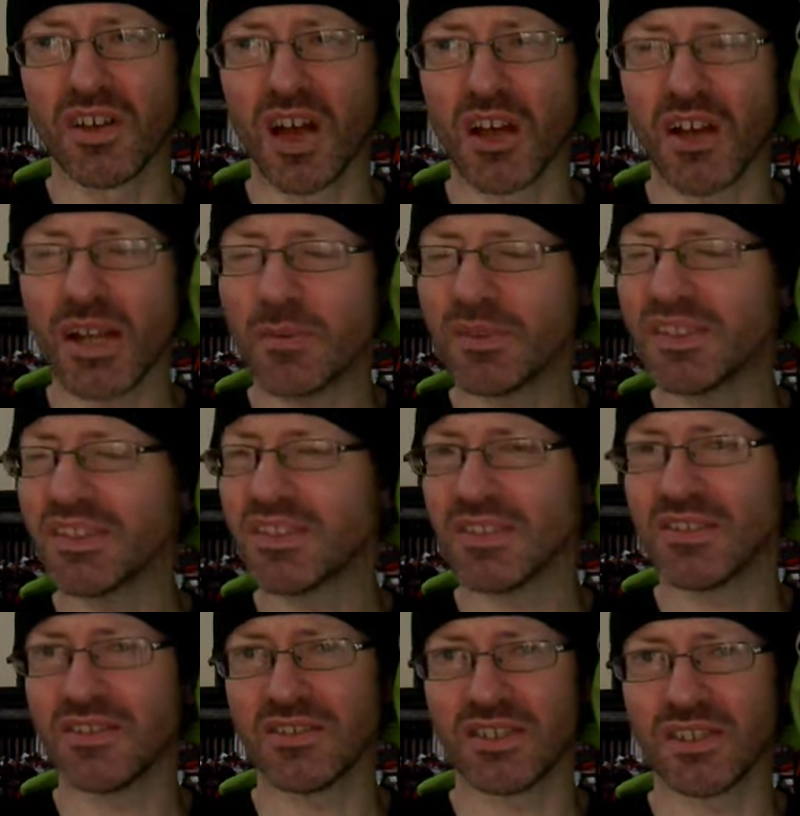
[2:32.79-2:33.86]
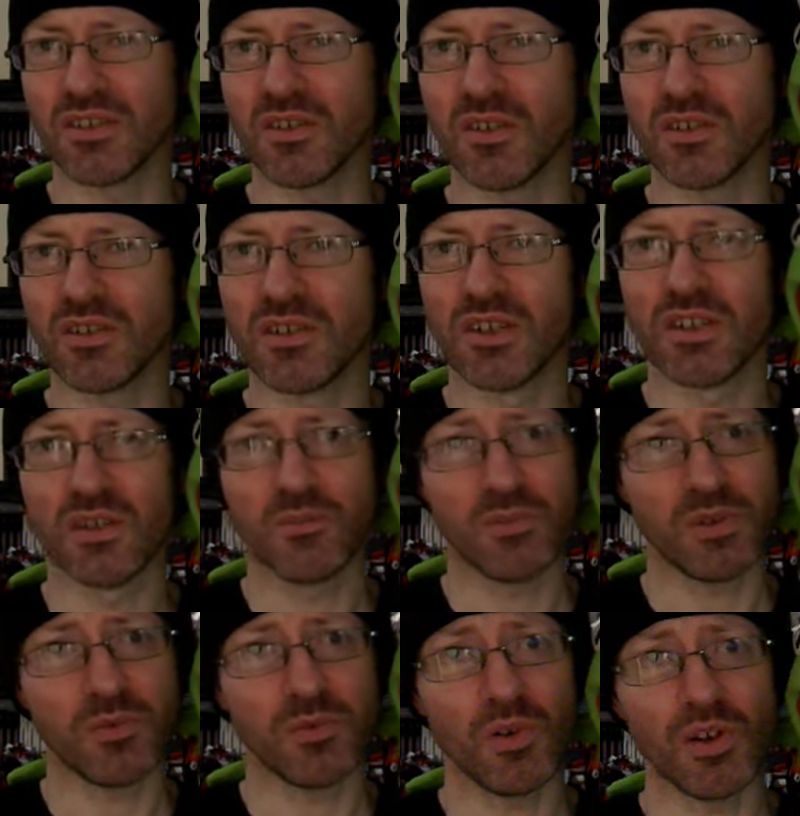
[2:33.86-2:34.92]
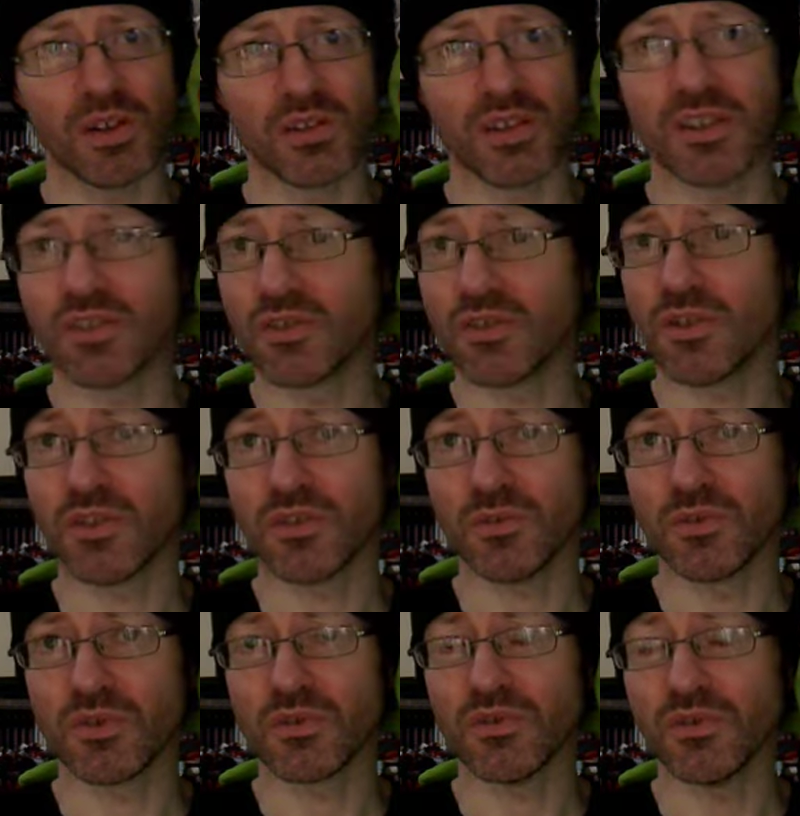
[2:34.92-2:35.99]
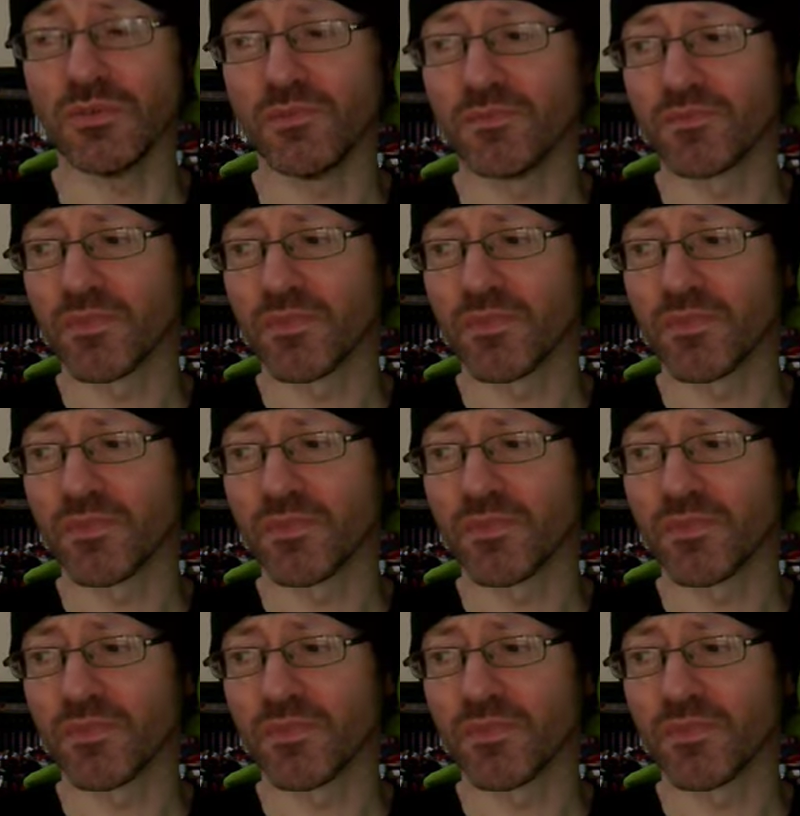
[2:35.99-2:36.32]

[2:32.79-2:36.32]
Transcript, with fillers: I don't know how many seasons they got, but it worked. I enjoyed it. It was good.